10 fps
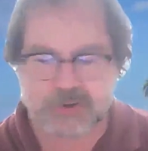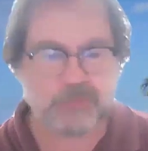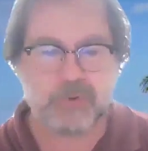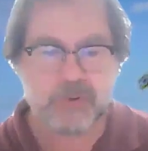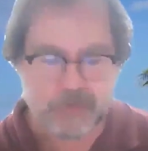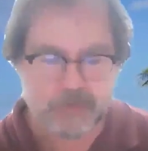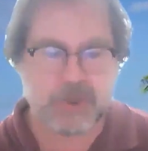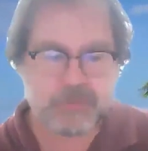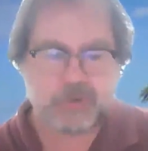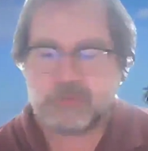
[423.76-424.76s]
So
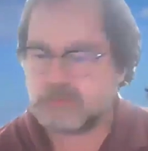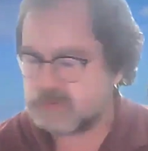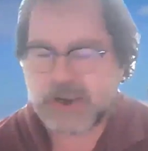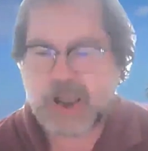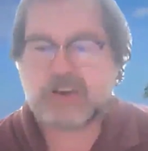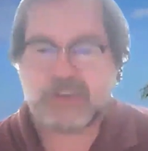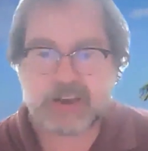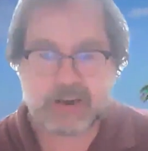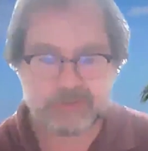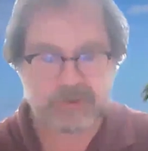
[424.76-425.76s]
people react
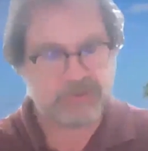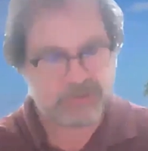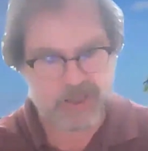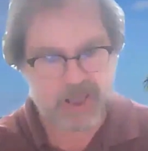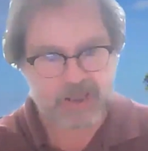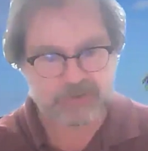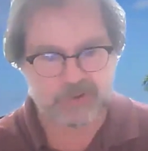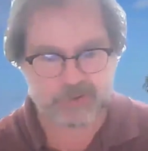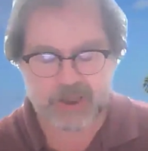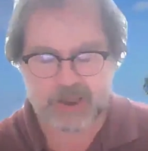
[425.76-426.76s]
negatively to that,
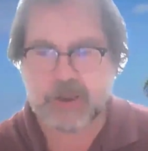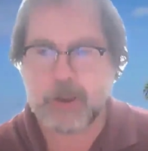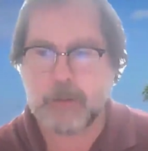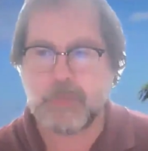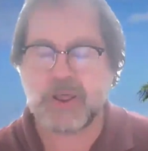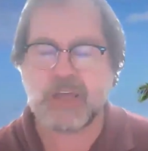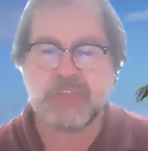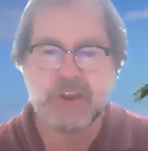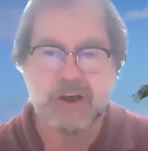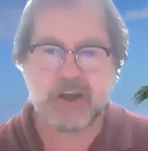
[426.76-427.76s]
okay? But and
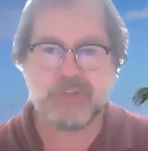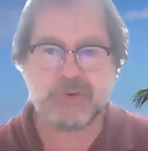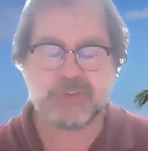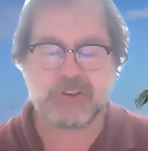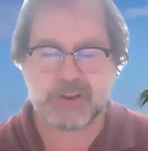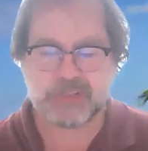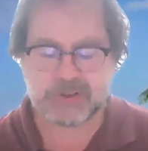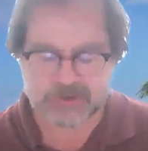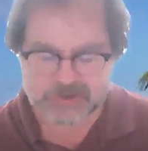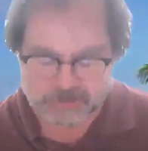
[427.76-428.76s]
the other thing I
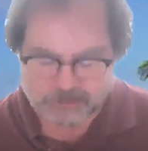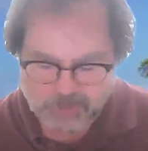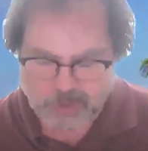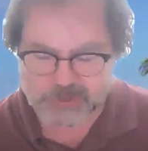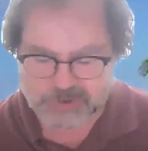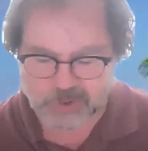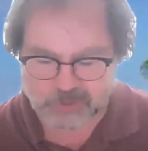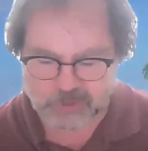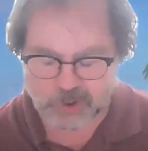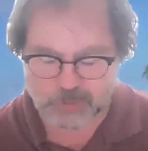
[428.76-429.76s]
think that's most
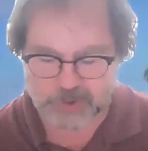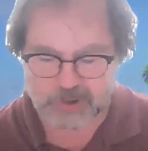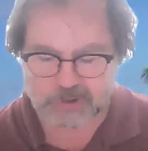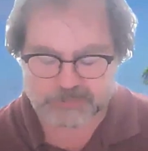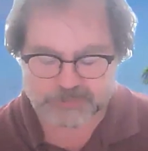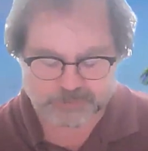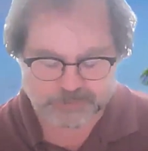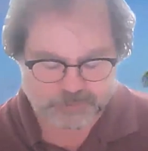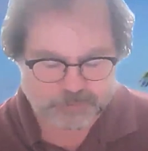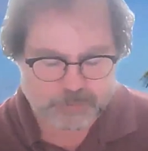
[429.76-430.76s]
going on
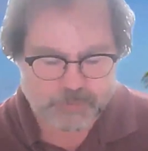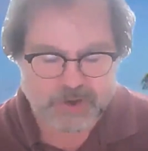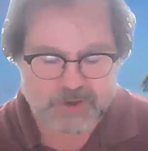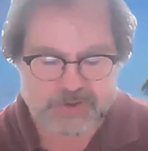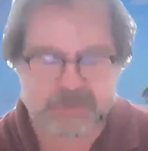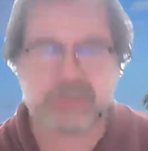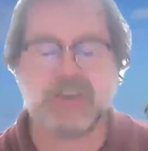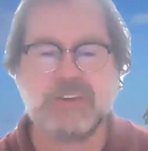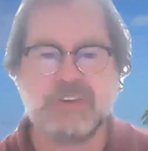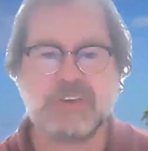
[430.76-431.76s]

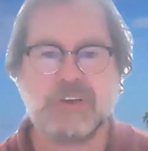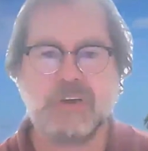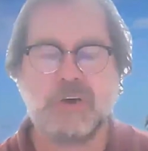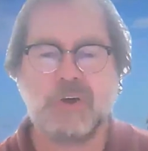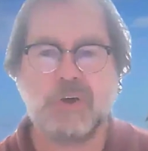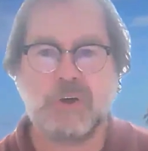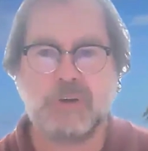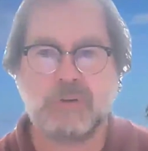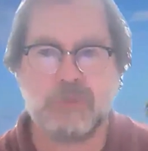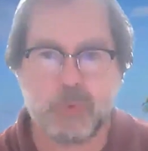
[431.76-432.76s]
since
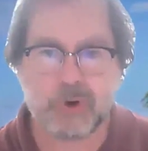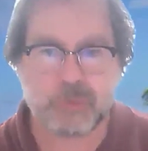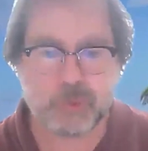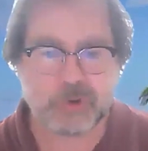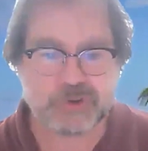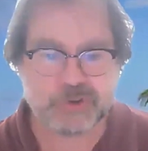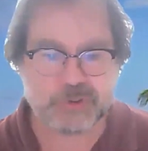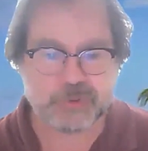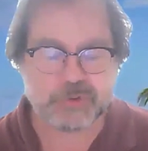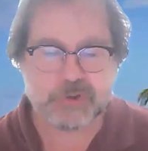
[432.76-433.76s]
World War II,